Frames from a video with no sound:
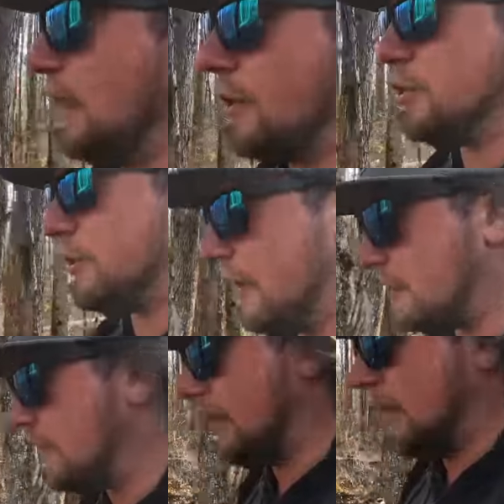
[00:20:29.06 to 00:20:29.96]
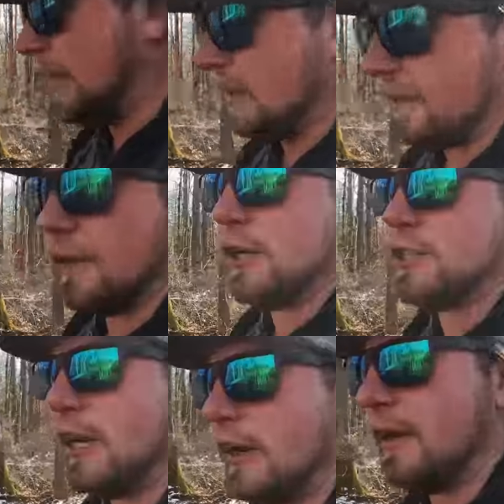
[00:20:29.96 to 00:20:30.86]
the trees, the fresh
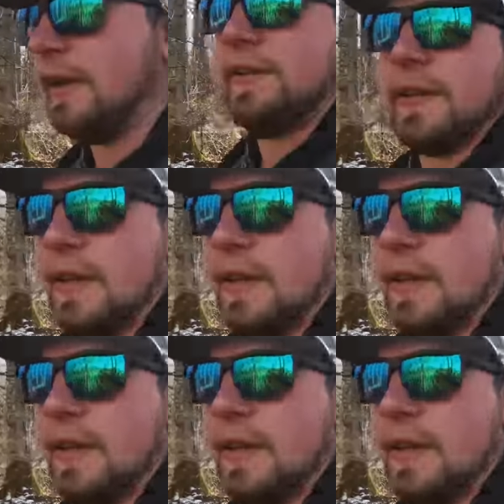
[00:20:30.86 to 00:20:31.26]
air, even